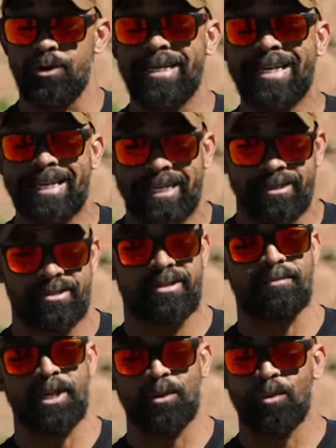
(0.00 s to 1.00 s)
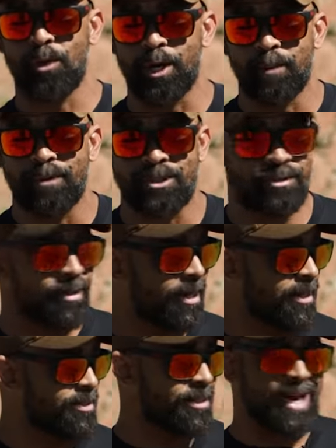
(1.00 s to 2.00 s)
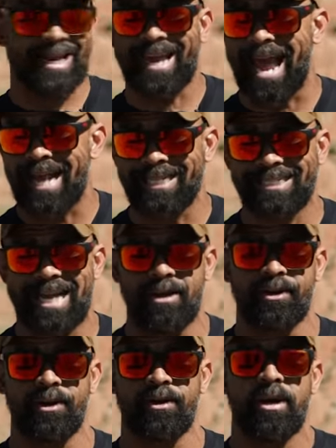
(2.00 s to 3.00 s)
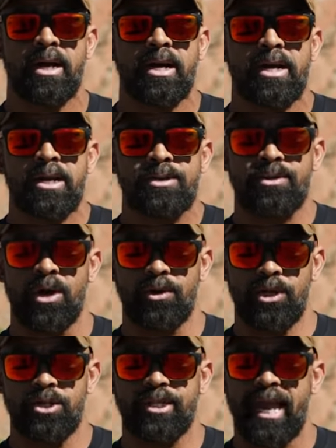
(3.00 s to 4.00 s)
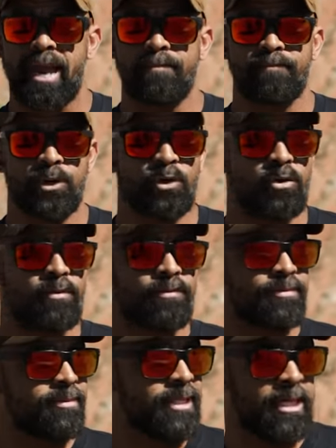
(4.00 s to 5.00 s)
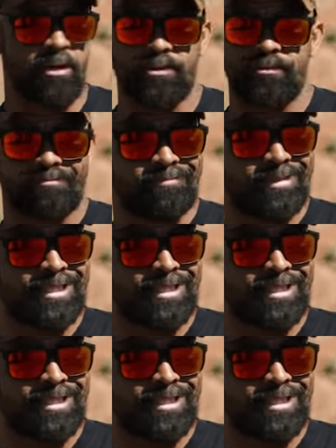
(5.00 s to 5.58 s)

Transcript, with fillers: Your knees, I mean, where are you going to put your knees? They got cactus out here. So you just can't move, you know,